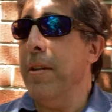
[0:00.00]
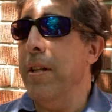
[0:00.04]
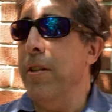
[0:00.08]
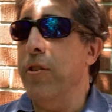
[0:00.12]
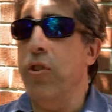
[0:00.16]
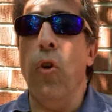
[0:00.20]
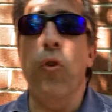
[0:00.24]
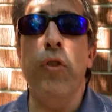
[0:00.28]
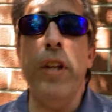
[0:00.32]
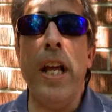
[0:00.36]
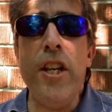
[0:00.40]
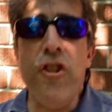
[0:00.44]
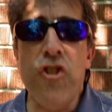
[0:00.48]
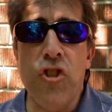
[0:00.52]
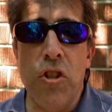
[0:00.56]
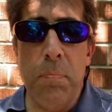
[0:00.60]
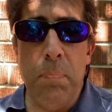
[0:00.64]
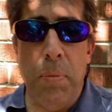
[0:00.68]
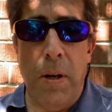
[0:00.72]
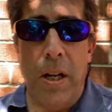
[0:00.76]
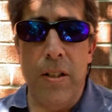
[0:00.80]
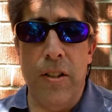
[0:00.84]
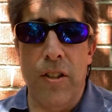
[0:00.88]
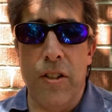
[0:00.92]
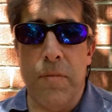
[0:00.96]
donation
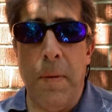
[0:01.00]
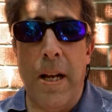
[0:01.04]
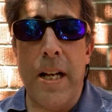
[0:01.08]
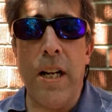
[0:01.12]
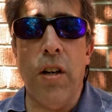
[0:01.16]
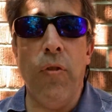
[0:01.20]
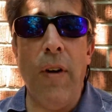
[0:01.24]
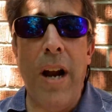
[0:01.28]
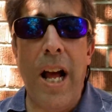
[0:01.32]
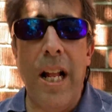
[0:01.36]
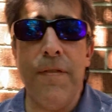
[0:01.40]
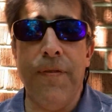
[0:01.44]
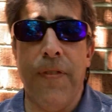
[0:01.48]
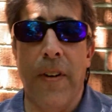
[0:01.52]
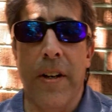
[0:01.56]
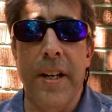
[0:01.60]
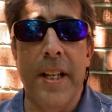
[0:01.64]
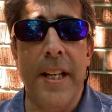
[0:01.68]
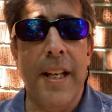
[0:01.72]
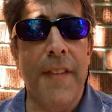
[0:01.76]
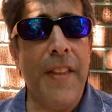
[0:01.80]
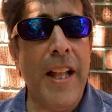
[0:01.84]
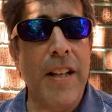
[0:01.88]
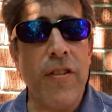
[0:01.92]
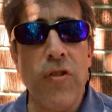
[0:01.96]
buttons, my
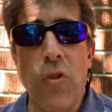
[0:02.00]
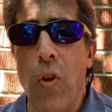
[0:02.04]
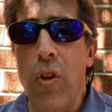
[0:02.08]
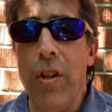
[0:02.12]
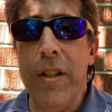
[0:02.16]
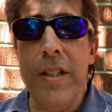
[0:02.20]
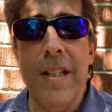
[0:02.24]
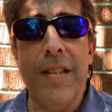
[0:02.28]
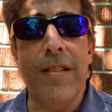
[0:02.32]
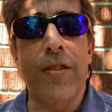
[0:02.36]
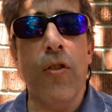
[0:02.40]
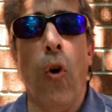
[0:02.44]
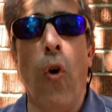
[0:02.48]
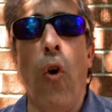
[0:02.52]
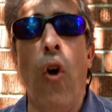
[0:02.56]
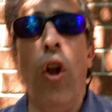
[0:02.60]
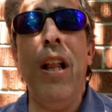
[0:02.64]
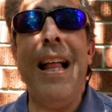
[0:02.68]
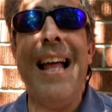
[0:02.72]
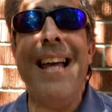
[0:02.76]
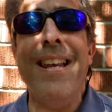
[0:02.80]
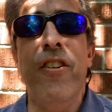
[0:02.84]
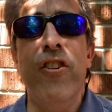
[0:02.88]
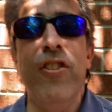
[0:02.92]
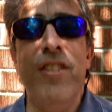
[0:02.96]
crowdfunding. That's all it is. All
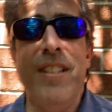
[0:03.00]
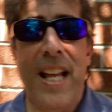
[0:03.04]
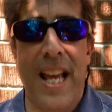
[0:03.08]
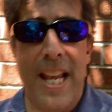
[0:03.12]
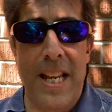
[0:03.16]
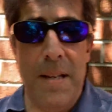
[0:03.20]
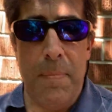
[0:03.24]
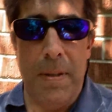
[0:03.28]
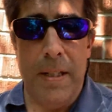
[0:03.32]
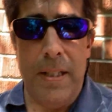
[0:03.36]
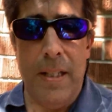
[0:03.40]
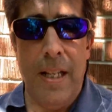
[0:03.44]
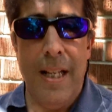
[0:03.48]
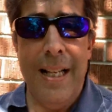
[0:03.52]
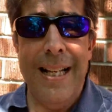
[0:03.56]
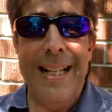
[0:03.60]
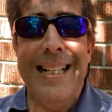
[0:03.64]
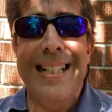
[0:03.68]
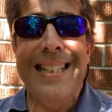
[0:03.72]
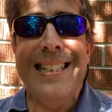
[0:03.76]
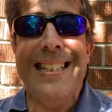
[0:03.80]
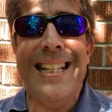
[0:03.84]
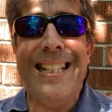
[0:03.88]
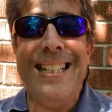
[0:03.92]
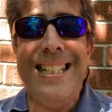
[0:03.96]
entertainment
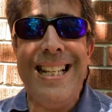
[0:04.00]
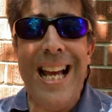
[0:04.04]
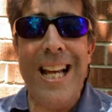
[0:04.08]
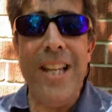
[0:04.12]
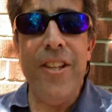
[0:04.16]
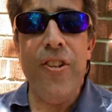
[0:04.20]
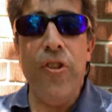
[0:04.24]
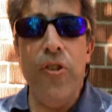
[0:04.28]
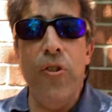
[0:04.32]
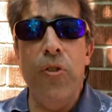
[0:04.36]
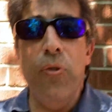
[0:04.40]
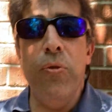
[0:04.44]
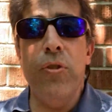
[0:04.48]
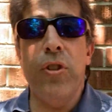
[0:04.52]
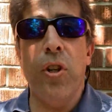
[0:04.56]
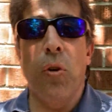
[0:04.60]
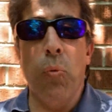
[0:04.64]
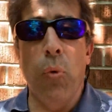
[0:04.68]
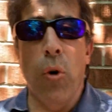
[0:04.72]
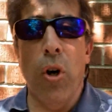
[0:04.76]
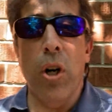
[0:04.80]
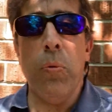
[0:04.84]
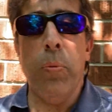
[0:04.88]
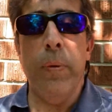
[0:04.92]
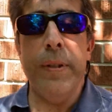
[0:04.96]
to get you to
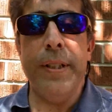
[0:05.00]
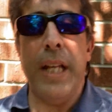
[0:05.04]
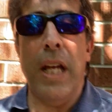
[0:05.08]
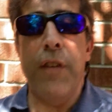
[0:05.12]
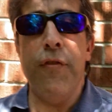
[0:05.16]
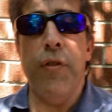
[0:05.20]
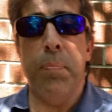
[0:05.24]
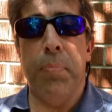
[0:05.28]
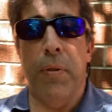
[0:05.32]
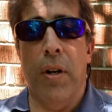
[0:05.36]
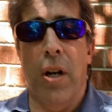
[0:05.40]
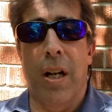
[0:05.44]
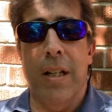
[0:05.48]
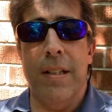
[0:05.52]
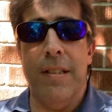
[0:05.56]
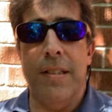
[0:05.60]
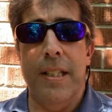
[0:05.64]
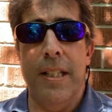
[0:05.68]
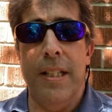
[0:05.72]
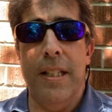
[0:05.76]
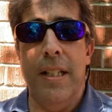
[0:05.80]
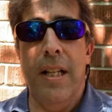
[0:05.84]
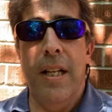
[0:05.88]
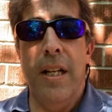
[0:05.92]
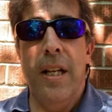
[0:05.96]
work with David
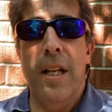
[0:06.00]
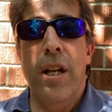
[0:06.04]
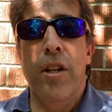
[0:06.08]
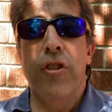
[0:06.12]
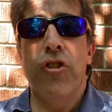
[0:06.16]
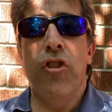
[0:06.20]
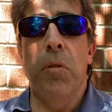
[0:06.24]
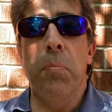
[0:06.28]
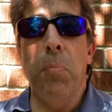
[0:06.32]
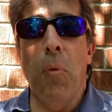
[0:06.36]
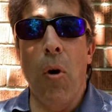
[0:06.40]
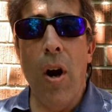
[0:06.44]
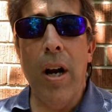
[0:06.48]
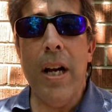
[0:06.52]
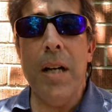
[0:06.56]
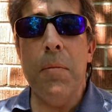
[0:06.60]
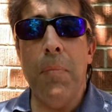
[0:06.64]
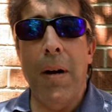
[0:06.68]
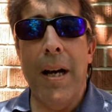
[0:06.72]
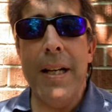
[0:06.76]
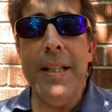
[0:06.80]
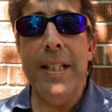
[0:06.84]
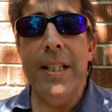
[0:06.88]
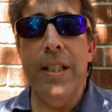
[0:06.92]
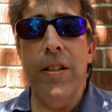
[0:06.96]
Bronstein, to market
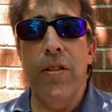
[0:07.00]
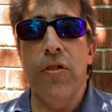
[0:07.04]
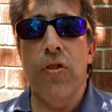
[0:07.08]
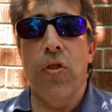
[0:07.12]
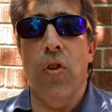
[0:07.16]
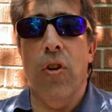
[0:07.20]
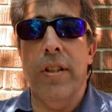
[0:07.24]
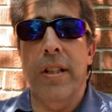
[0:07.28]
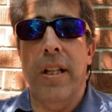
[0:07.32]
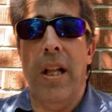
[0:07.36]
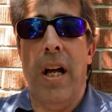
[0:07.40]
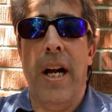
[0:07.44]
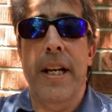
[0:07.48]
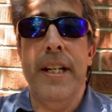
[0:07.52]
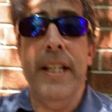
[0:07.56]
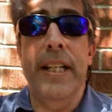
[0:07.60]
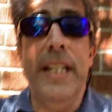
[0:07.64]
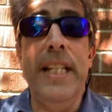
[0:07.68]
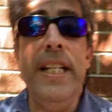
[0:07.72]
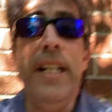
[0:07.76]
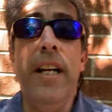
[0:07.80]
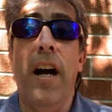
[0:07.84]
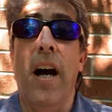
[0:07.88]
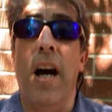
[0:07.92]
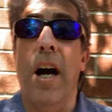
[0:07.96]
my deals online. And
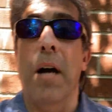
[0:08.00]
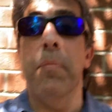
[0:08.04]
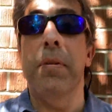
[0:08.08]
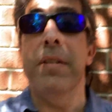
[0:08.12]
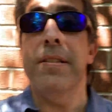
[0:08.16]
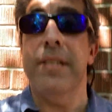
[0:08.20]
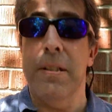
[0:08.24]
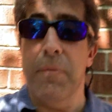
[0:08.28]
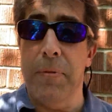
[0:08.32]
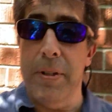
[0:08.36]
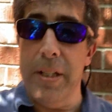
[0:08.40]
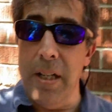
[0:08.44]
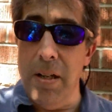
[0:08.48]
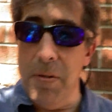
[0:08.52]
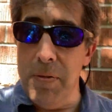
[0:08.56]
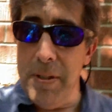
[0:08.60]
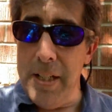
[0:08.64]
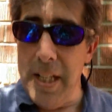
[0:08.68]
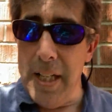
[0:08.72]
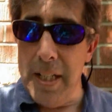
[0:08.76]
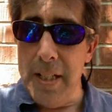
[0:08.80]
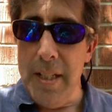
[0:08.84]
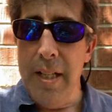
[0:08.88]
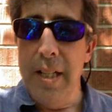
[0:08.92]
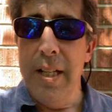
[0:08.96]
e-commerce, here we go
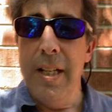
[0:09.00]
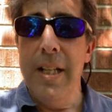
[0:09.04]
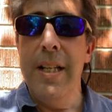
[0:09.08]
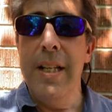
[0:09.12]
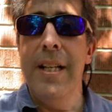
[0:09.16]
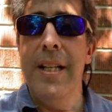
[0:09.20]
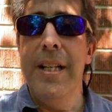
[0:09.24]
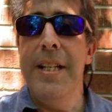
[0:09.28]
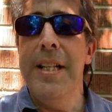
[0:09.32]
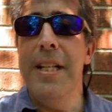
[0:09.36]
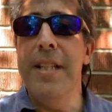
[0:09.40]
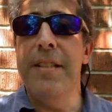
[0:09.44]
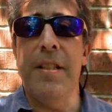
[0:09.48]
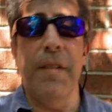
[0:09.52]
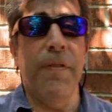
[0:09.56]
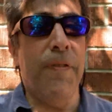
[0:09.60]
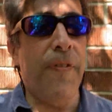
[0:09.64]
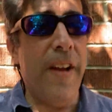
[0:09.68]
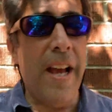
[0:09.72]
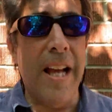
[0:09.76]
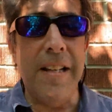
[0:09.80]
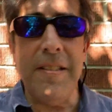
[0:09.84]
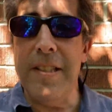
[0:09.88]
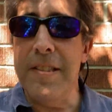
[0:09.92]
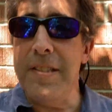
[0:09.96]
again, is the
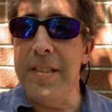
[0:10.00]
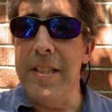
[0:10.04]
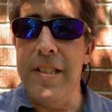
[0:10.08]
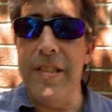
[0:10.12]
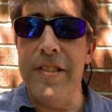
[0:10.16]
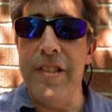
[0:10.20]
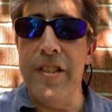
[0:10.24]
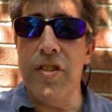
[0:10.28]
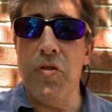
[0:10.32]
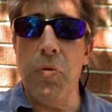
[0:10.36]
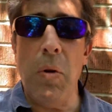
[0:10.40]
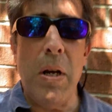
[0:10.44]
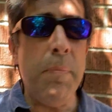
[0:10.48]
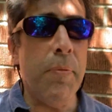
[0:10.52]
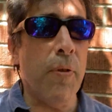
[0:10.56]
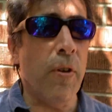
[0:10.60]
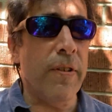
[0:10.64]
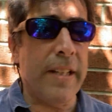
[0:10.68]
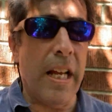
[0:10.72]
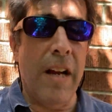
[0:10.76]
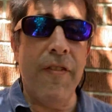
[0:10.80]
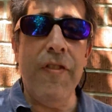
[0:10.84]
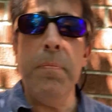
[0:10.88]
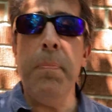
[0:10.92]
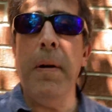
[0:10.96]
fastest, easiest way
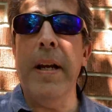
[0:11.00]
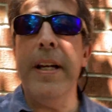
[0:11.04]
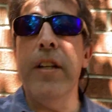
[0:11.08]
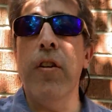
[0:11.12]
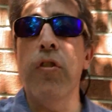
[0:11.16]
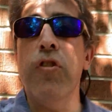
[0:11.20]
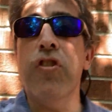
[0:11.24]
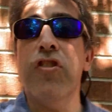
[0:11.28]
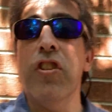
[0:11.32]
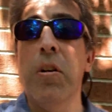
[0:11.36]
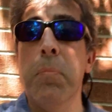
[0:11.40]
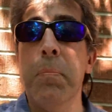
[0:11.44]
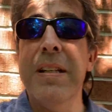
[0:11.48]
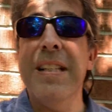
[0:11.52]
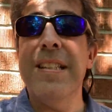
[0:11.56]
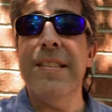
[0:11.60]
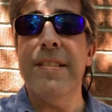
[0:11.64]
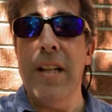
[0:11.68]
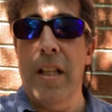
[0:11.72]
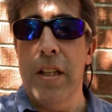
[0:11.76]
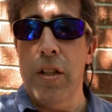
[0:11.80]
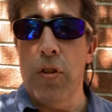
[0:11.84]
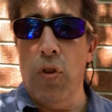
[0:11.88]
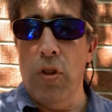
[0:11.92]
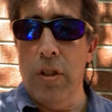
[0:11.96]
because everybody knows somebody
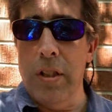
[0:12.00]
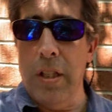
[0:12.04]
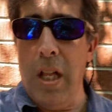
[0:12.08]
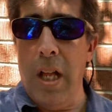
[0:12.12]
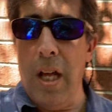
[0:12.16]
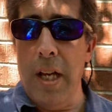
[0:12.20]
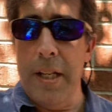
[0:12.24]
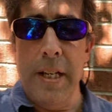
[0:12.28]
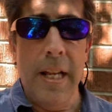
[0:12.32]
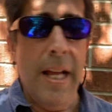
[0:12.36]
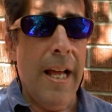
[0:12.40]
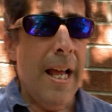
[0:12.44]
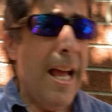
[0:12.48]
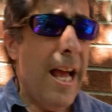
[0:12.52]
selling online.